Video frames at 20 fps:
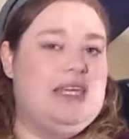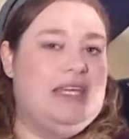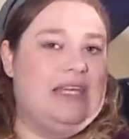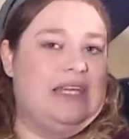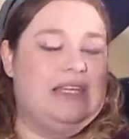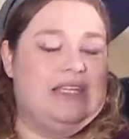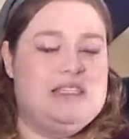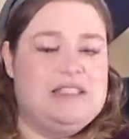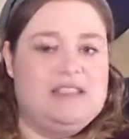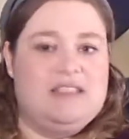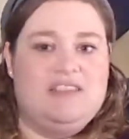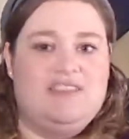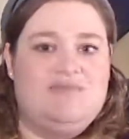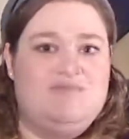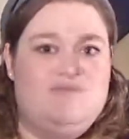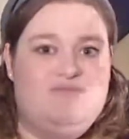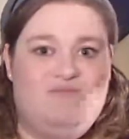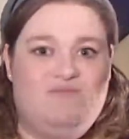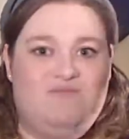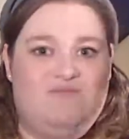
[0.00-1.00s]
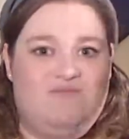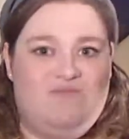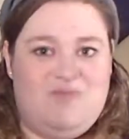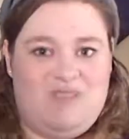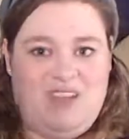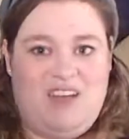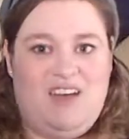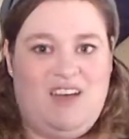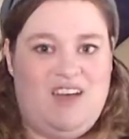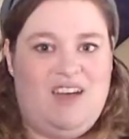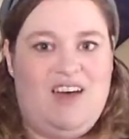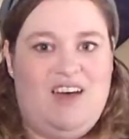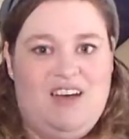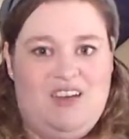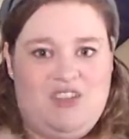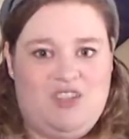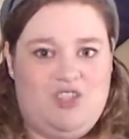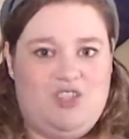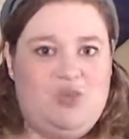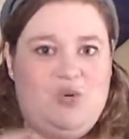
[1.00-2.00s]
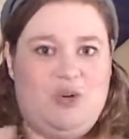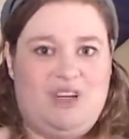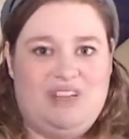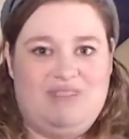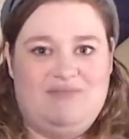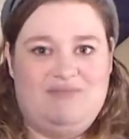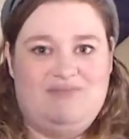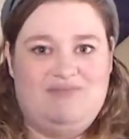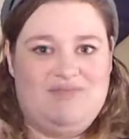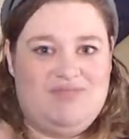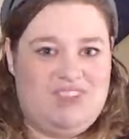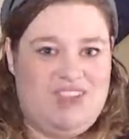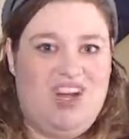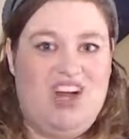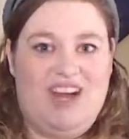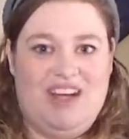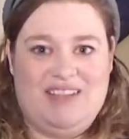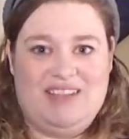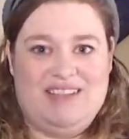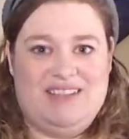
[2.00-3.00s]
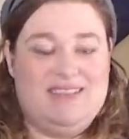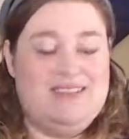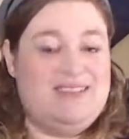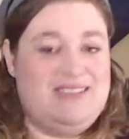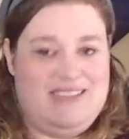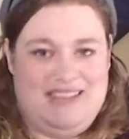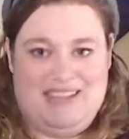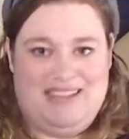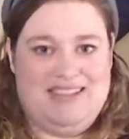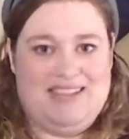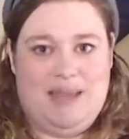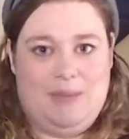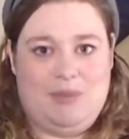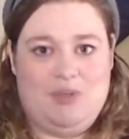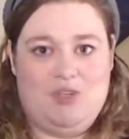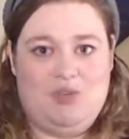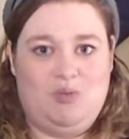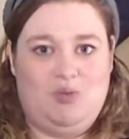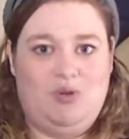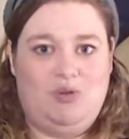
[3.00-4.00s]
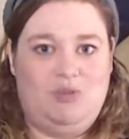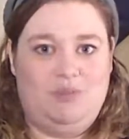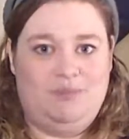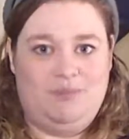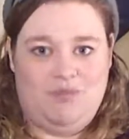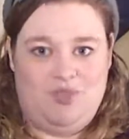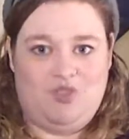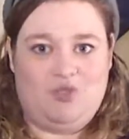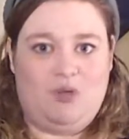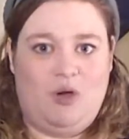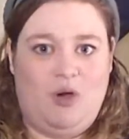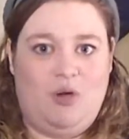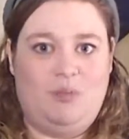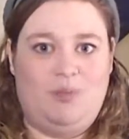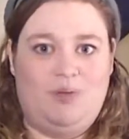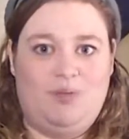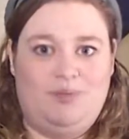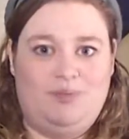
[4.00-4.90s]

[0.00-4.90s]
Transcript: in a short conceptual trope